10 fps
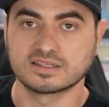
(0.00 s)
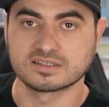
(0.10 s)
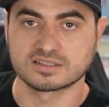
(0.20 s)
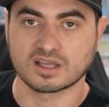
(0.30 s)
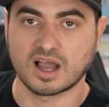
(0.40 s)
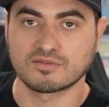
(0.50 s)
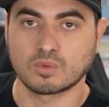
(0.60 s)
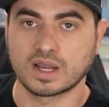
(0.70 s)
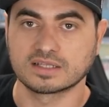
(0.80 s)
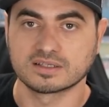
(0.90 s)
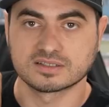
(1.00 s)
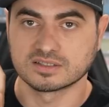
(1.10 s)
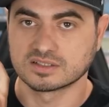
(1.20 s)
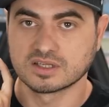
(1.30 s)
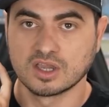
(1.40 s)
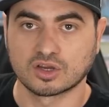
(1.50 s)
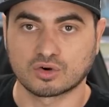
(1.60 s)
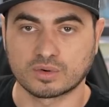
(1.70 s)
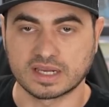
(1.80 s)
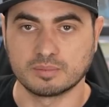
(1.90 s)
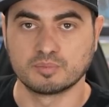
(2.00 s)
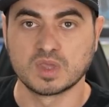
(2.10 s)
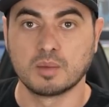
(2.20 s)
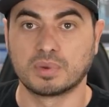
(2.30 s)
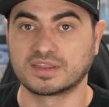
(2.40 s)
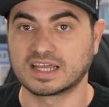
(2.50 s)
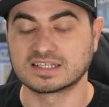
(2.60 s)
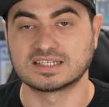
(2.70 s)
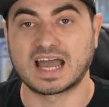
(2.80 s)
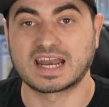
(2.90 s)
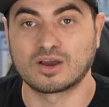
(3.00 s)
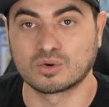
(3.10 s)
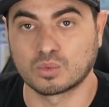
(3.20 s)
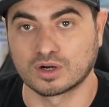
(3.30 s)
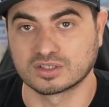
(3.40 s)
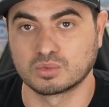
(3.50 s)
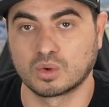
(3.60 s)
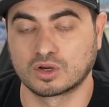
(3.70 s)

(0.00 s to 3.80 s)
this is off-white, this is cream, but that is not how it works.